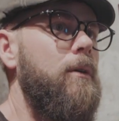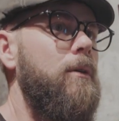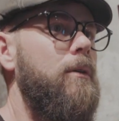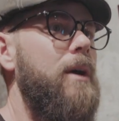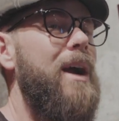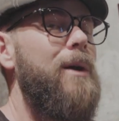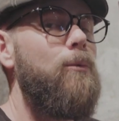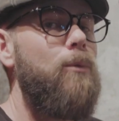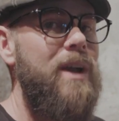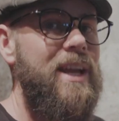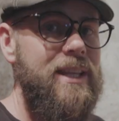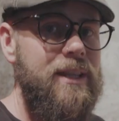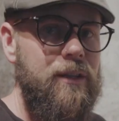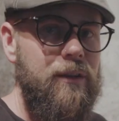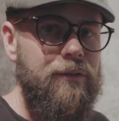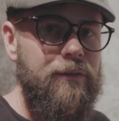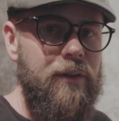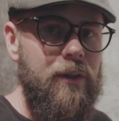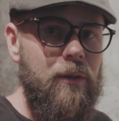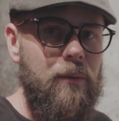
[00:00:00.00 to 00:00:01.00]
I rate the
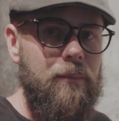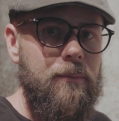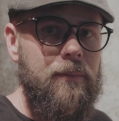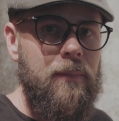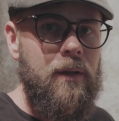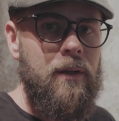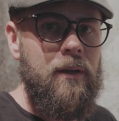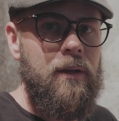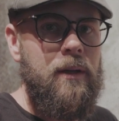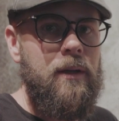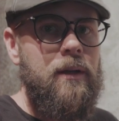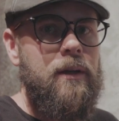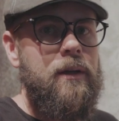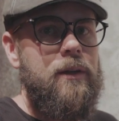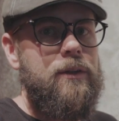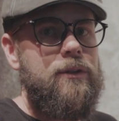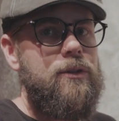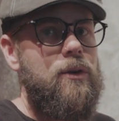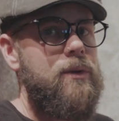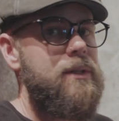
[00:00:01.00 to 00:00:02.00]
film.
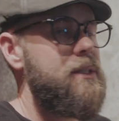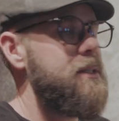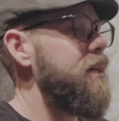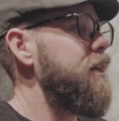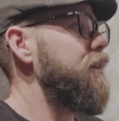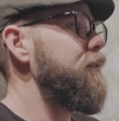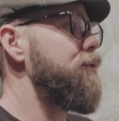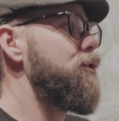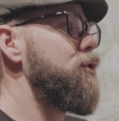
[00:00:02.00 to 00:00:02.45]
So instead of